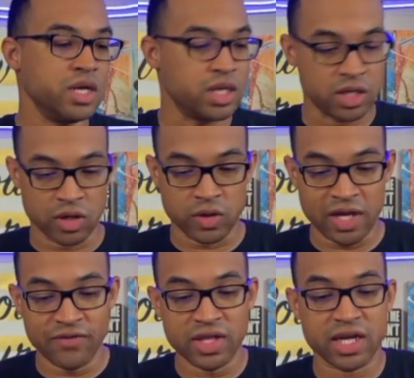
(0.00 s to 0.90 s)
you know,
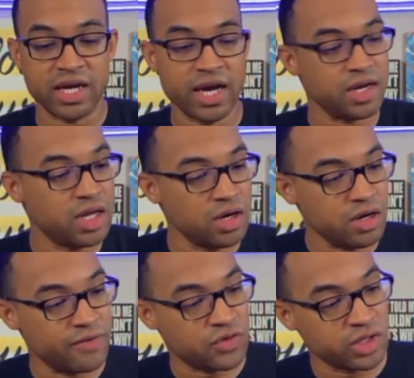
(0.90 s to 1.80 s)
even the cut here,
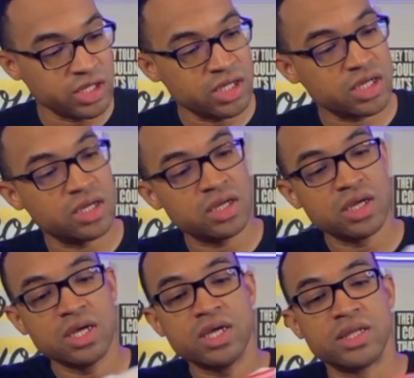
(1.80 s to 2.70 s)
if you look,
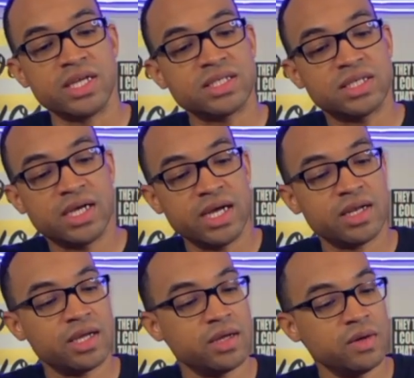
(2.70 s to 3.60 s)
this
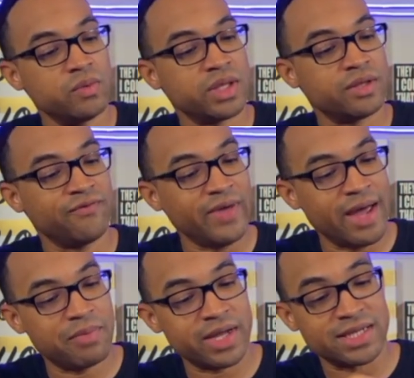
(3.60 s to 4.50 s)
cut with the
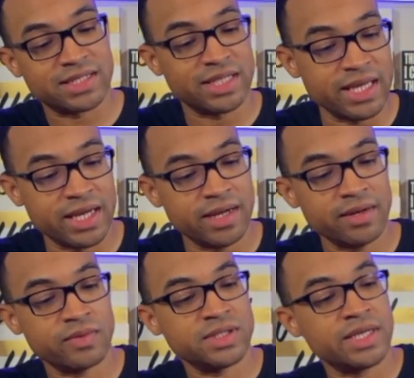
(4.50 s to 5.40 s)
fabric is thin.
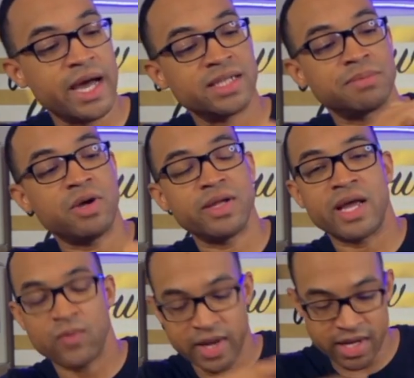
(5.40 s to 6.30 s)
See how small
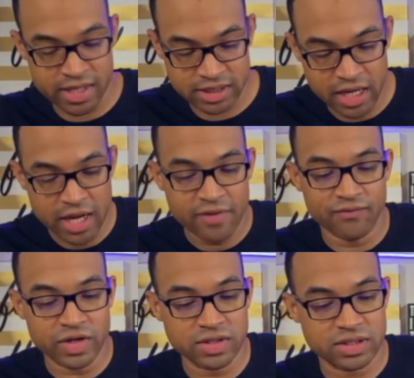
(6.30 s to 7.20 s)
that red is
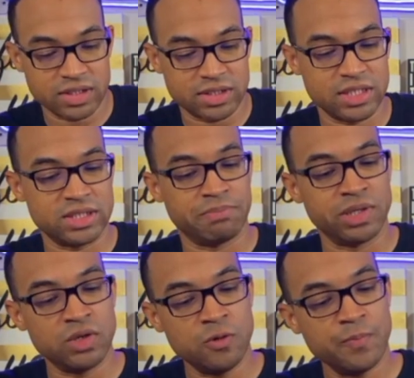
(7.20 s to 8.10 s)
versus this
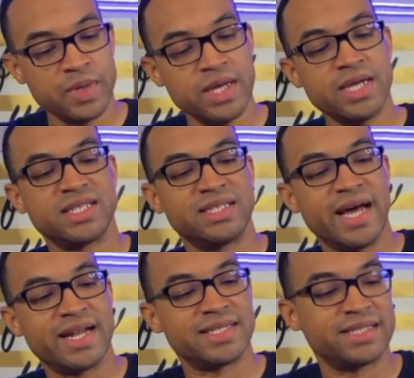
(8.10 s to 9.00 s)
blue is
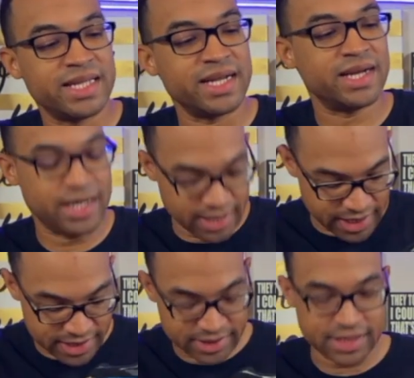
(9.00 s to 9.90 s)
not as thin
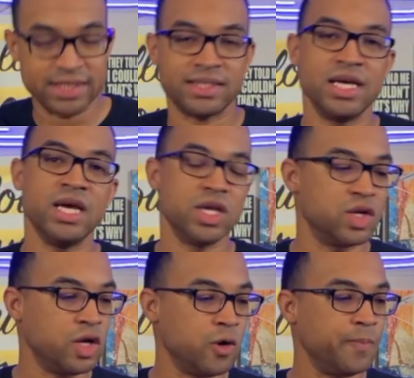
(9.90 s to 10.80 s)
cut as this, you
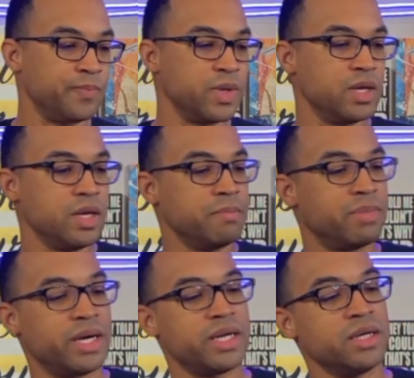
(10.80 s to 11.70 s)
know, but